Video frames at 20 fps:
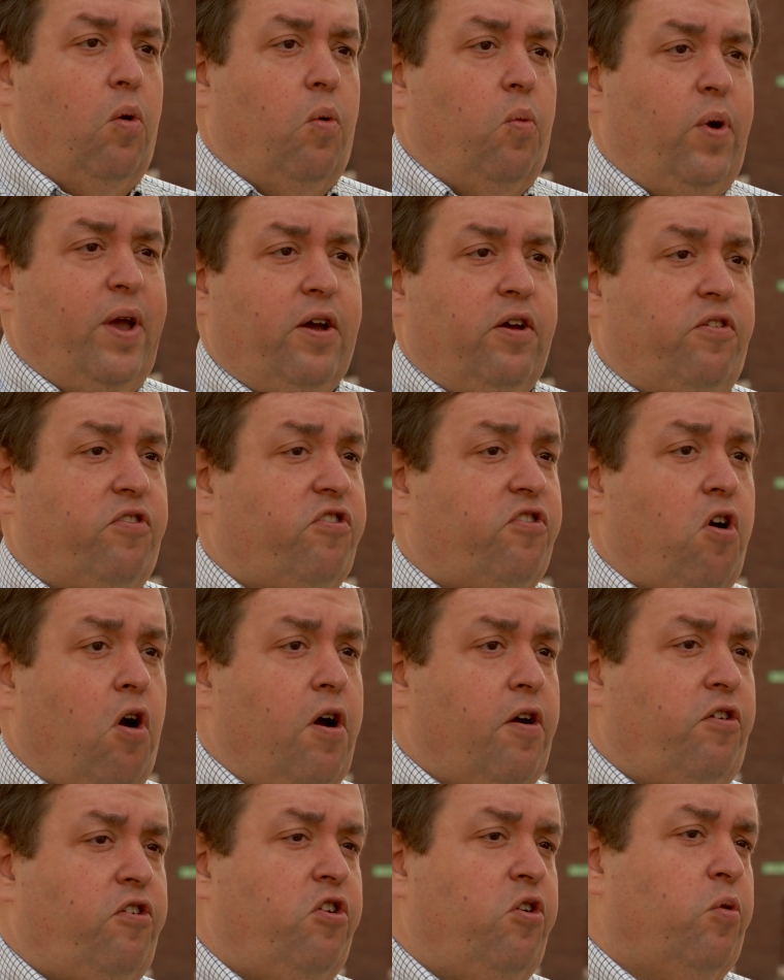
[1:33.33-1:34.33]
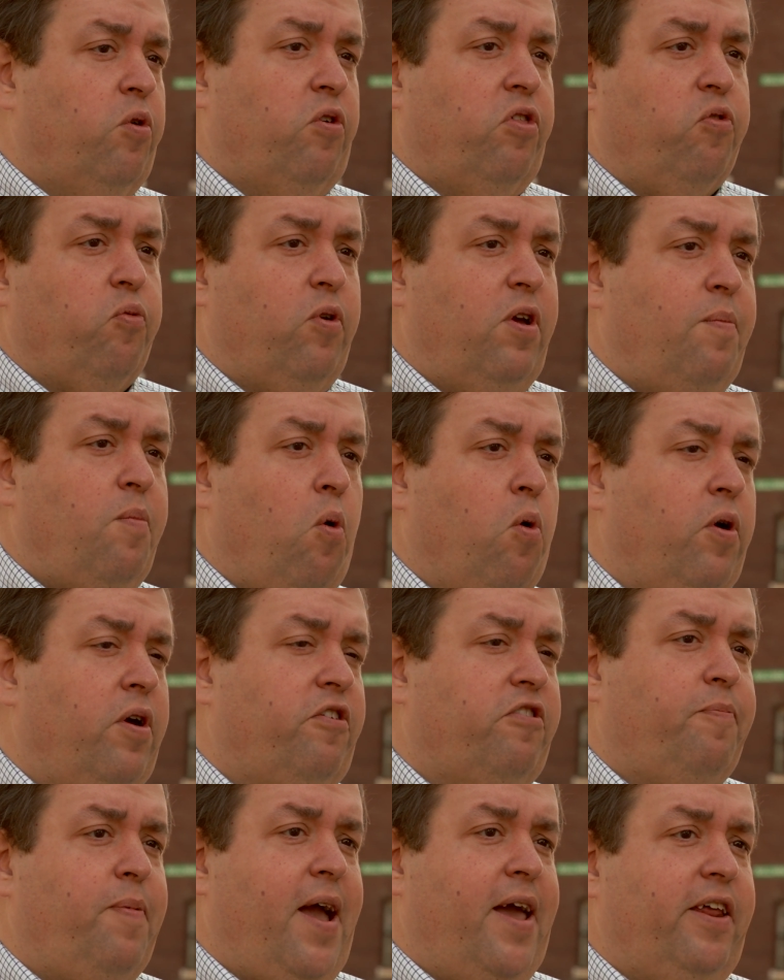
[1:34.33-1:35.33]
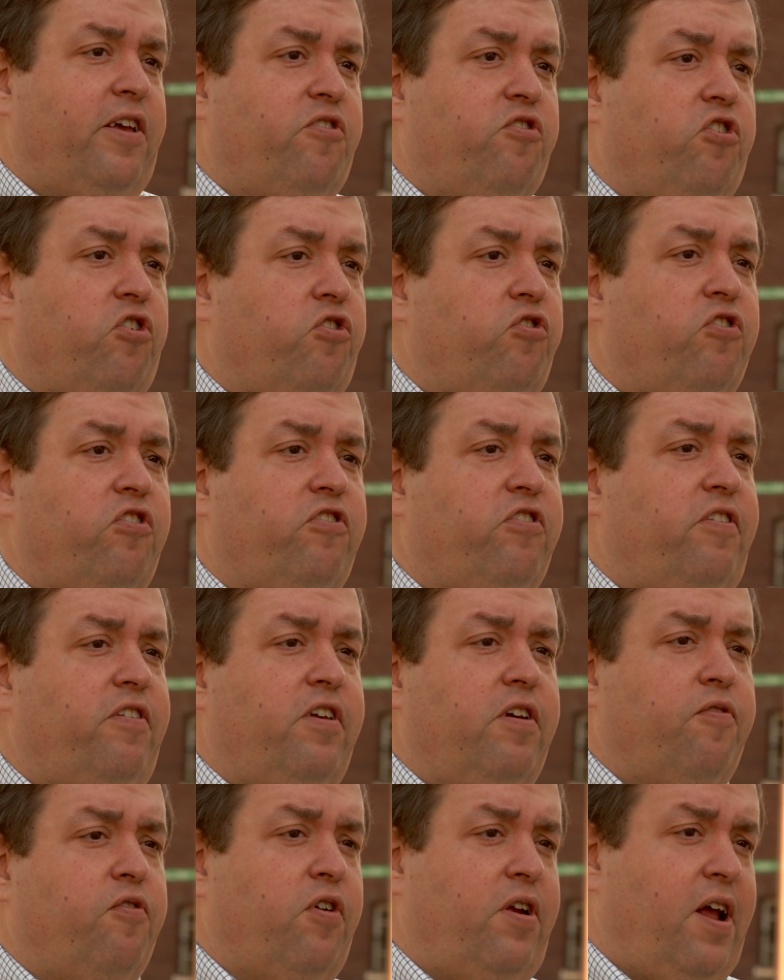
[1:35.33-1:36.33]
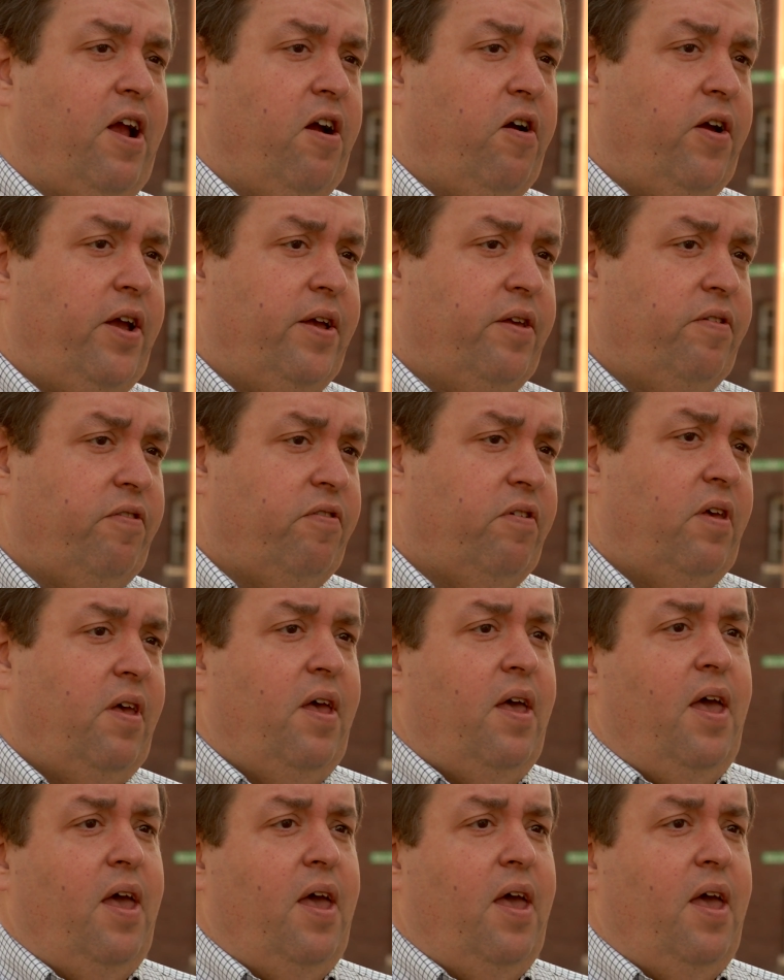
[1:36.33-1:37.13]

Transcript: We could start 2 or 3 more Hispanic churches in different areas.